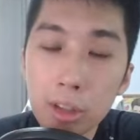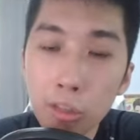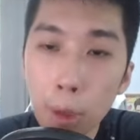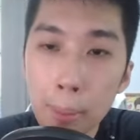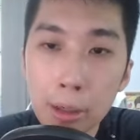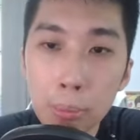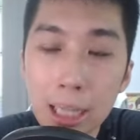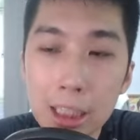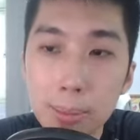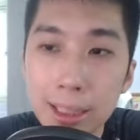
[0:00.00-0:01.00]
4 bedroom
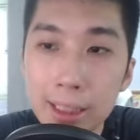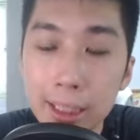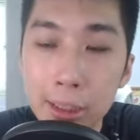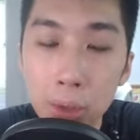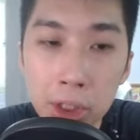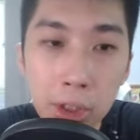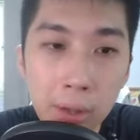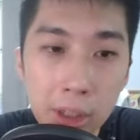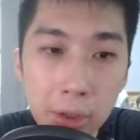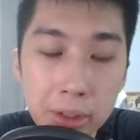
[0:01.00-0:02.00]
Lux plus study,
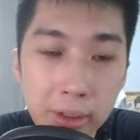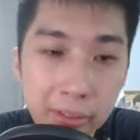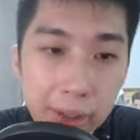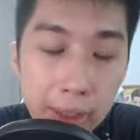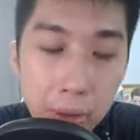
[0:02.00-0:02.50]
1313 square feet,